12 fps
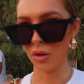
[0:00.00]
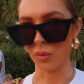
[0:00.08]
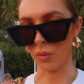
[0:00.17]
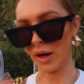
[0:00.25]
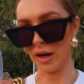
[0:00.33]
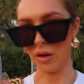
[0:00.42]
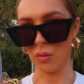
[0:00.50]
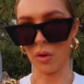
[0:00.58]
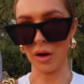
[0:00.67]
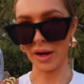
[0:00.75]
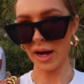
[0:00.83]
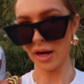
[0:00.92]
Well,
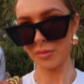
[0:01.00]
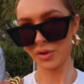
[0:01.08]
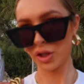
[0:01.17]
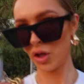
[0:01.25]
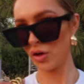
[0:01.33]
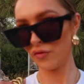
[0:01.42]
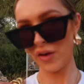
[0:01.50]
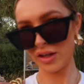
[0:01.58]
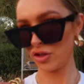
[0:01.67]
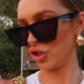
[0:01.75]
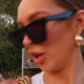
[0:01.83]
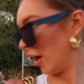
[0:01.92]
what an absolute
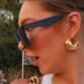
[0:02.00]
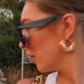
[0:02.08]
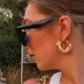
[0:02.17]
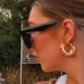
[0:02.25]
adventure